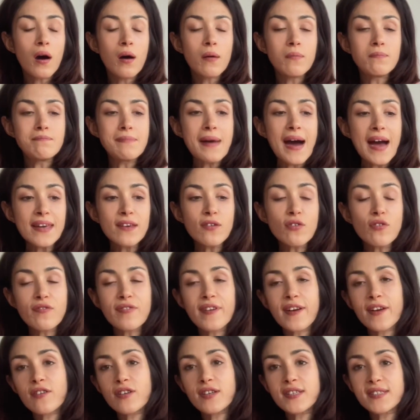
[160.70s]
Maggie
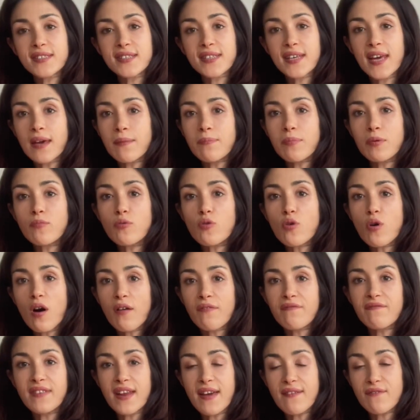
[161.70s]
O'Farrell is capable of
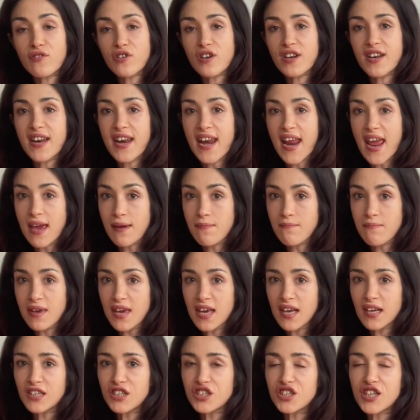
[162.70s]
never
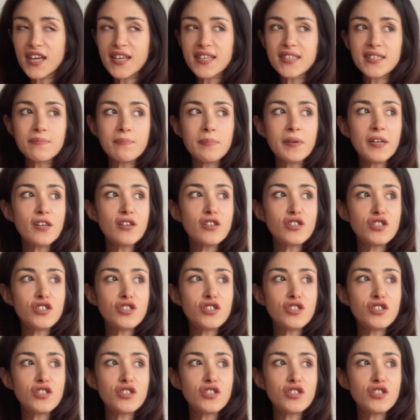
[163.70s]
naming Shakespeare.